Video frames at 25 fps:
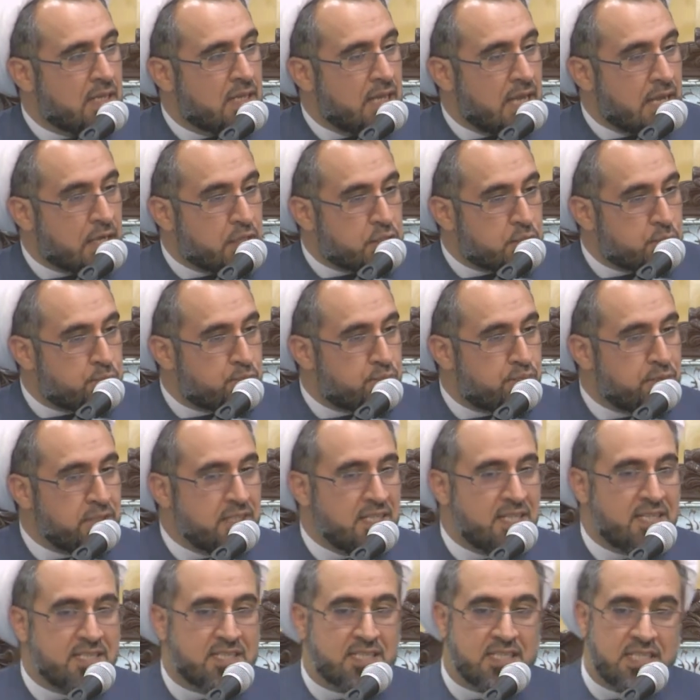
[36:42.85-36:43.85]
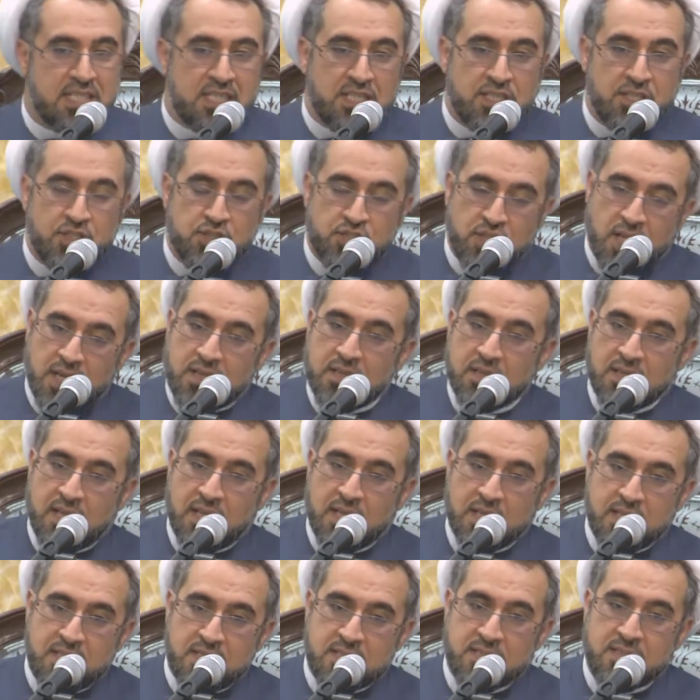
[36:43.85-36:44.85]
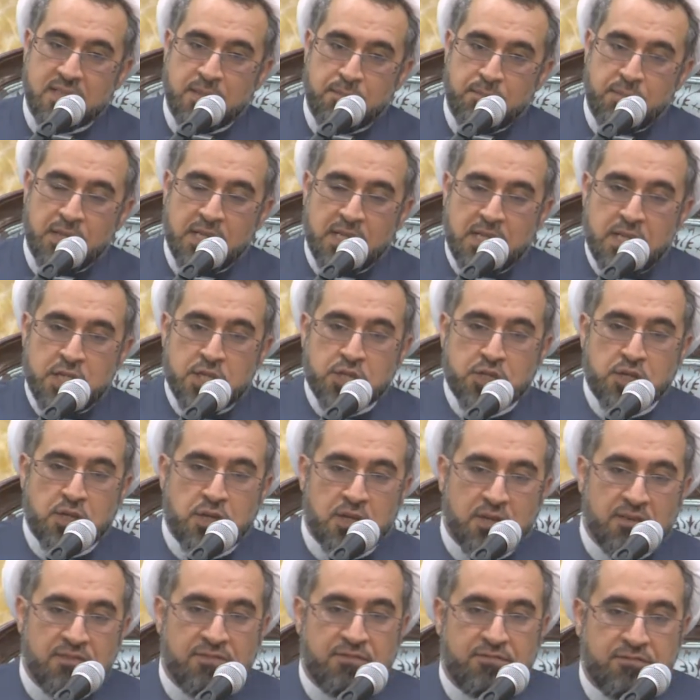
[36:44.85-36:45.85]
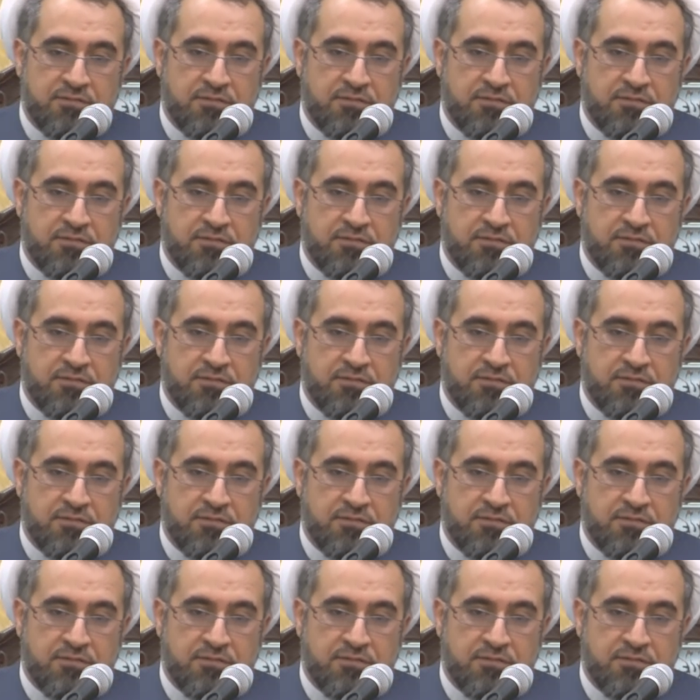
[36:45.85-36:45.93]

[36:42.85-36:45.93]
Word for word: experience in Jannah is the pleasure of